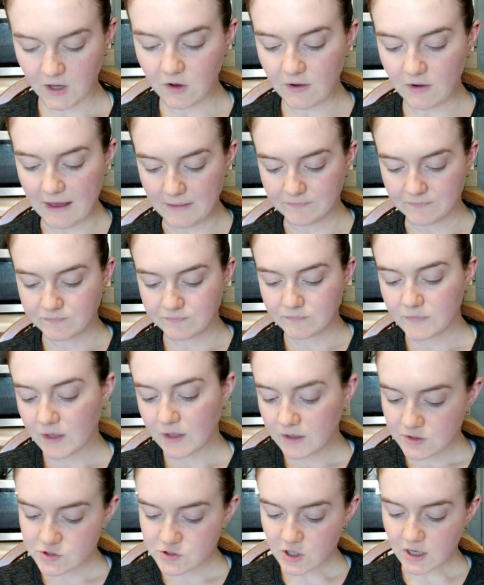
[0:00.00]
Okay.
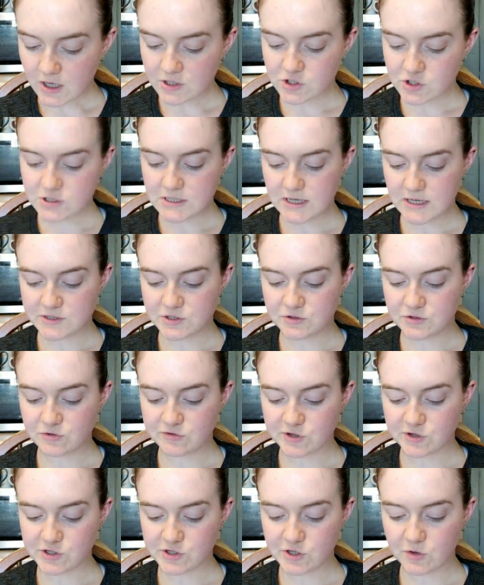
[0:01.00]
Josh says,
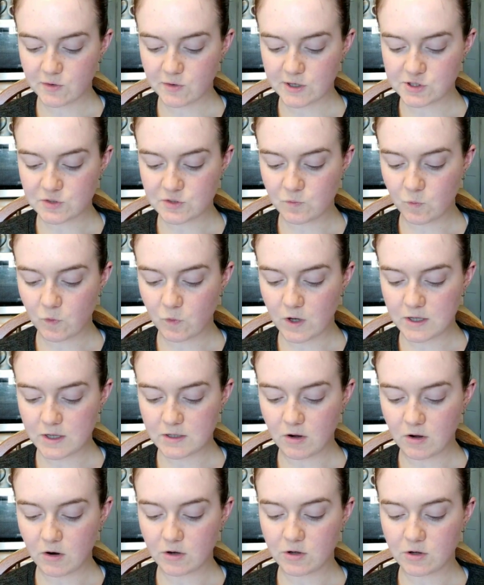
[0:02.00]
nutrition question, what
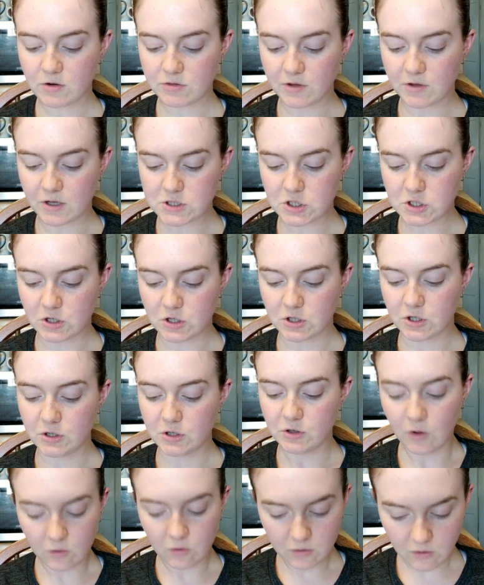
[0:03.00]
are your thoughts on
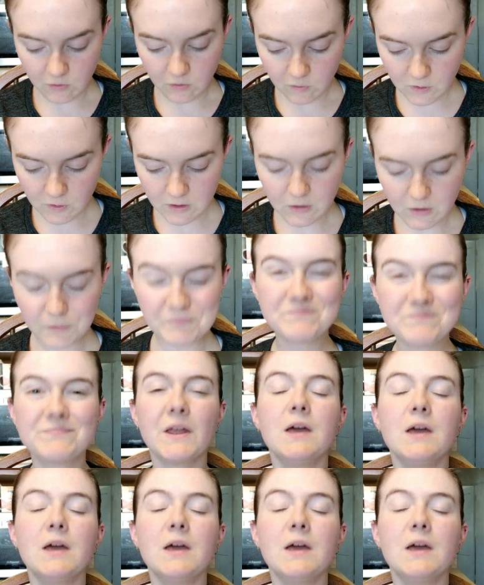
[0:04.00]
canola oil?